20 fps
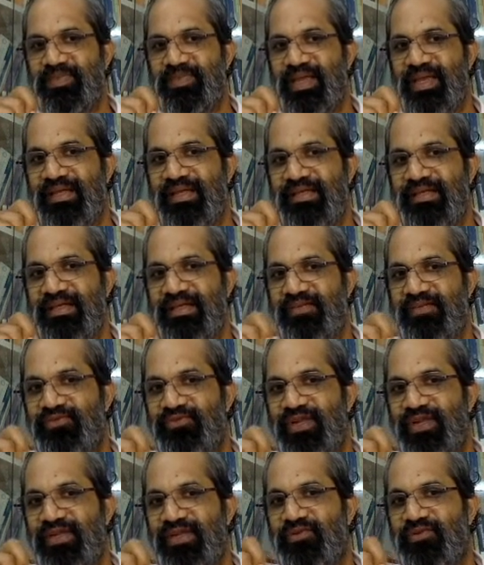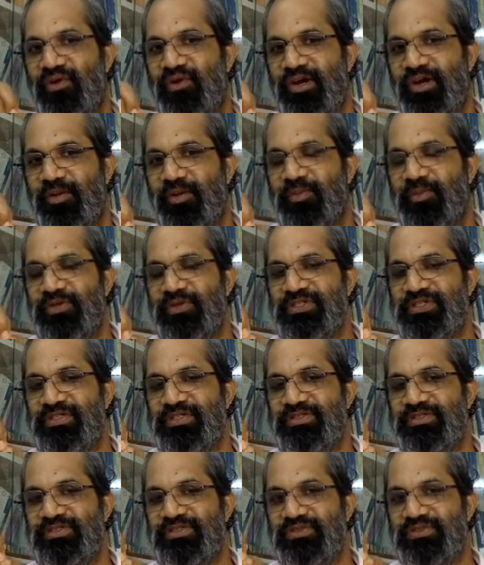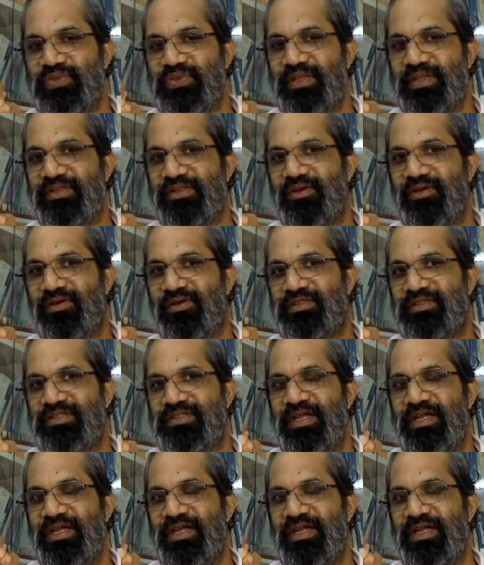make different contributions to a thought.